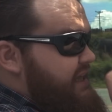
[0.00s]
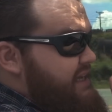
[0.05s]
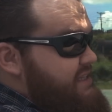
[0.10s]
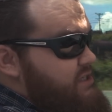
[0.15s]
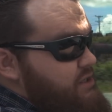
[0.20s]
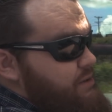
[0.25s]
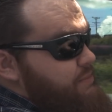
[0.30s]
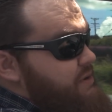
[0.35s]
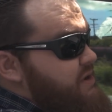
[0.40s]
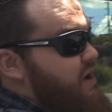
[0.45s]
that's
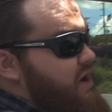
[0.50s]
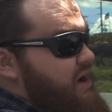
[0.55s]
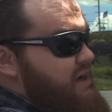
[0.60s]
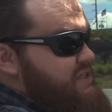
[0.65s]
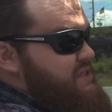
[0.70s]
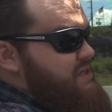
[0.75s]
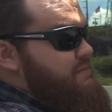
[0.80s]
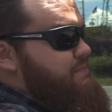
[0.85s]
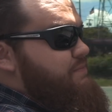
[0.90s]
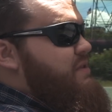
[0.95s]
going to be
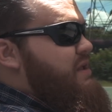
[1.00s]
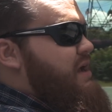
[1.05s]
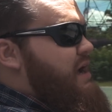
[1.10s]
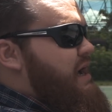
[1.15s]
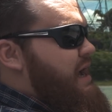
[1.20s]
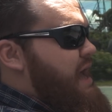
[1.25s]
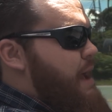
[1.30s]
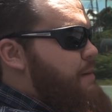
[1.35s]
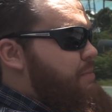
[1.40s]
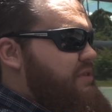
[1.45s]
awesome.
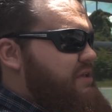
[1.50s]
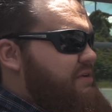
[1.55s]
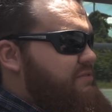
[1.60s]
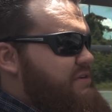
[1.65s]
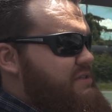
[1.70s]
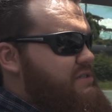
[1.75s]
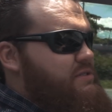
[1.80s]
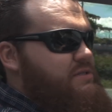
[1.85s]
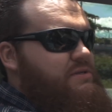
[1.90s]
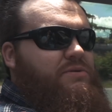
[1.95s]
I believe
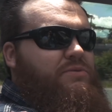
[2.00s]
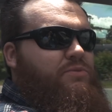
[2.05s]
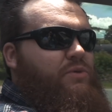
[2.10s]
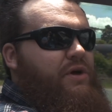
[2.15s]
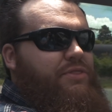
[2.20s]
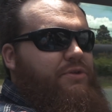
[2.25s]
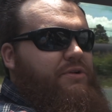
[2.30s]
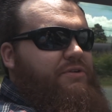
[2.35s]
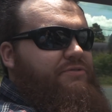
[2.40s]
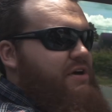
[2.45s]
it's,
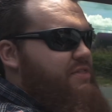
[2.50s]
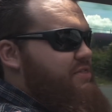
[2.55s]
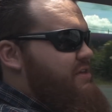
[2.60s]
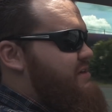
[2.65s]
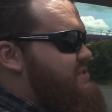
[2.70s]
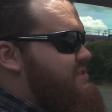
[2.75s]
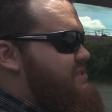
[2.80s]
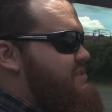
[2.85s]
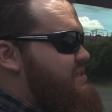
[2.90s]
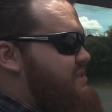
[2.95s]

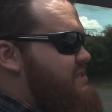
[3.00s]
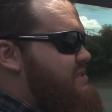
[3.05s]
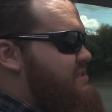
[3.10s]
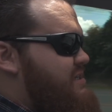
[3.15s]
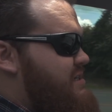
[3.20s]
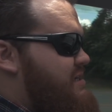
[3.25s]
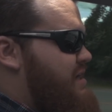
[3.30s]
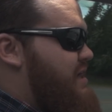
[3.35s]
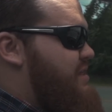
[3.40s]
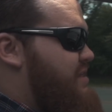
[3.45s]
35,000 seats?
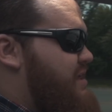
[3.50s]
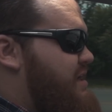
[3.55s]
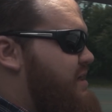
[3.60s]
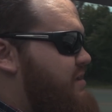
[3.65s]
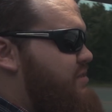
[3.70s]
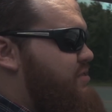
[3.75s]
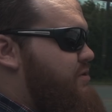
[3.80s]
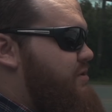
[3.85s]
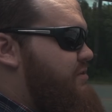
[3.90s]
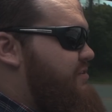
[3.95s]
I think
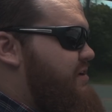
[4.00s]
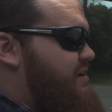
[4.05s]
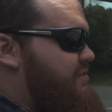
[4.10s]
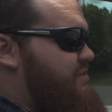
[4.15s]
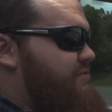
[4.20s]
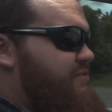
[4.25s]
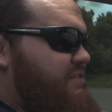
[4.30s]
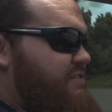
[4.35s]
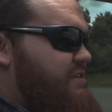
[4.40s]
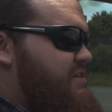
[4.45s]
35 to
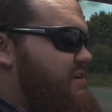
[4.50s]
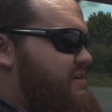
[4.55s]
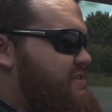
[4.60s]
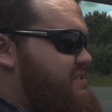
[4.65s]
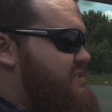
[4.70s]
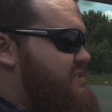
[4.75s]
50,000